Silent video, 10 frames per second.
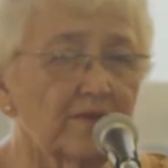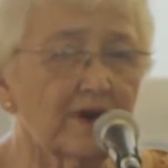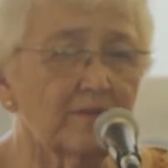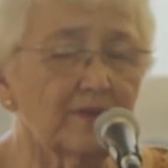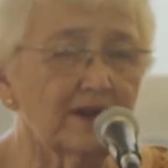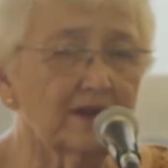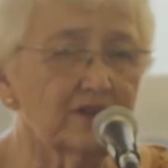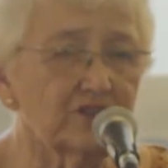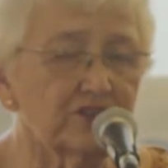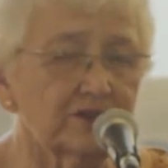
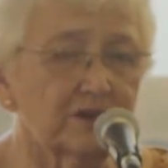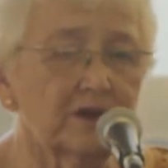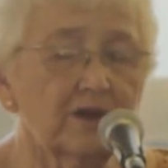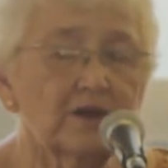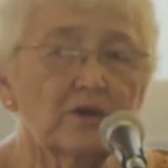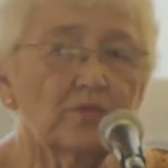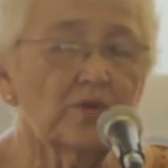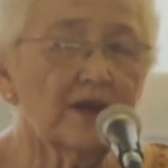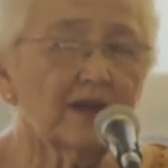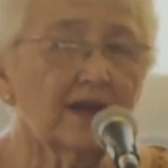population,
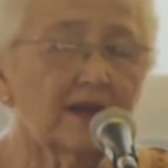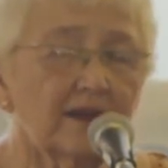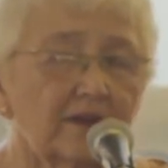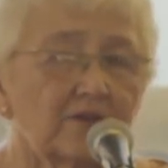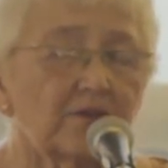we gained